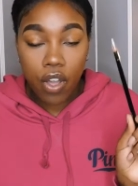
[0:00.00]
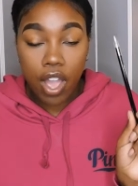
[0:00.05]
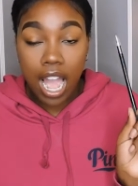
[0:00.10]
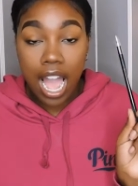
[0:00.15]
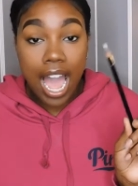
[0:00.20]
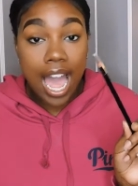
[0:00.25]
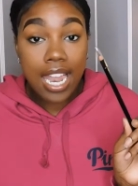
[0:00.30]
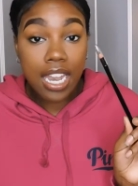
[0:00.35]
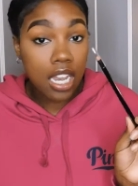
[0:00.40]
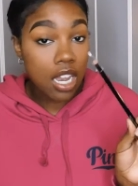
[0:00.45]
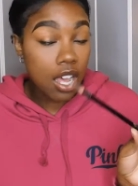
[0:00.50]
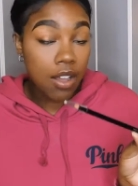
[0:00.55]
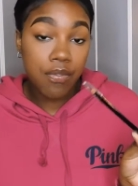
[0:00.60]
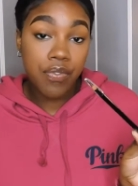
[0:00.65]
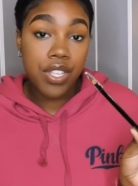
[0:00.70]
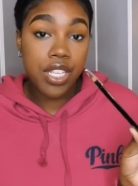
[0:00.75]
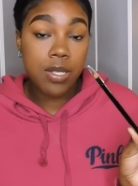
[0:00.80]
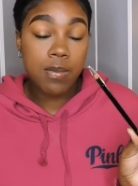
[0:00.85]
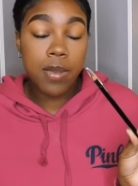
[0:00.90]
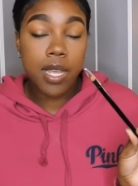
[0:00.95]
like I love
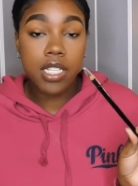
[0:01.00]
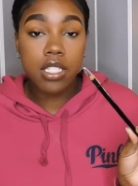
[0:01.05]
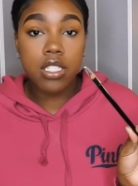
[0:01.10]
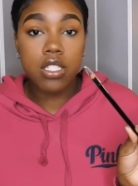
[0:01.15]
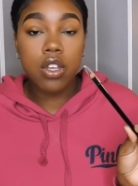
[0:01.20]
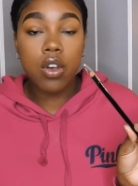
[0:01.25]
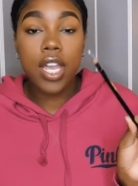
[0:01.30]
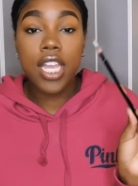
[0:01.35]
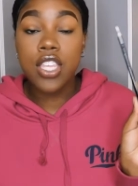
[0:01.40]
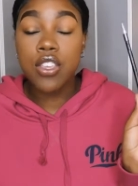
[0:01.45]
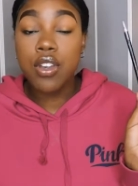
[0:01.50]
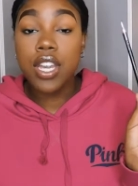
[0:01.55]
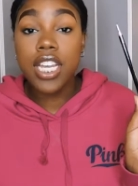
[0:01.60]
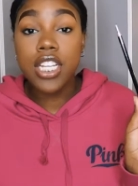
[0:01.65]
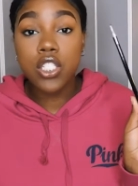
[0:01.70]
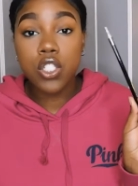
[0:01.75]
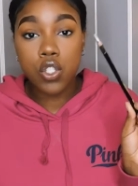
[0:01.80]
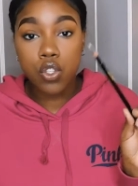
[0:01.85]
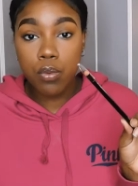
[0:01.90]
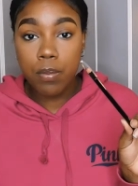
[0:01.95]
this pencil and you
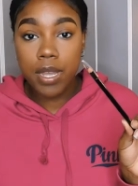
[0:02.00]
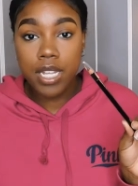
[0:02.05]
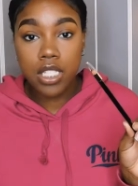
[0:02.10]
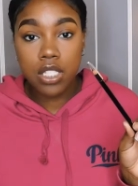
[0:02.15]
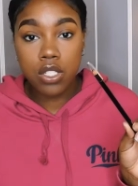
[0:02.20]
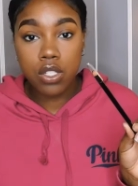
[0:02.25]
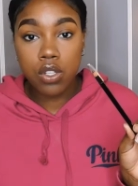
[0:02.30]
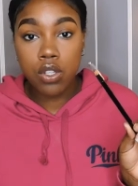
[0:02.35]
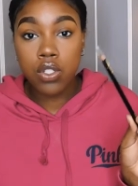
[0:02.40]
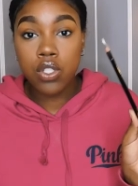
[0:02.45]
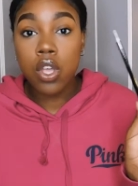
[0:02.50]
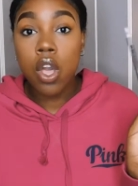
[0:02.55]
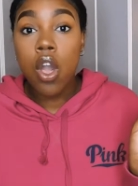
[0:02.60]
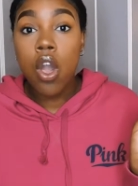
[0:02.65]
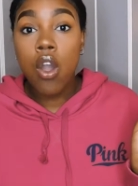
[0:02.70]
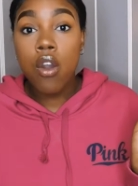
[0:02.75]
get two pencils